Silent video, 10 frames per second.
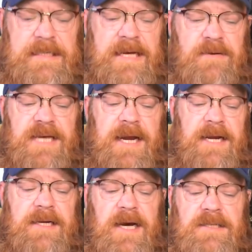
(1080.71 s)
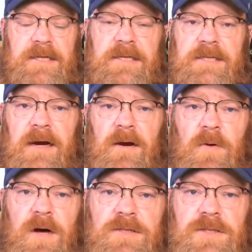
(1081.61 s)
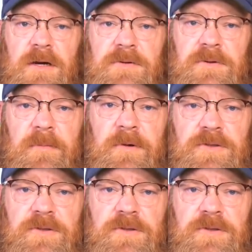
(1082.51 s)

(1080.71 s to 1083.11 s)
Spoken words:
He was taken into custody. Scarrett was charged with criminal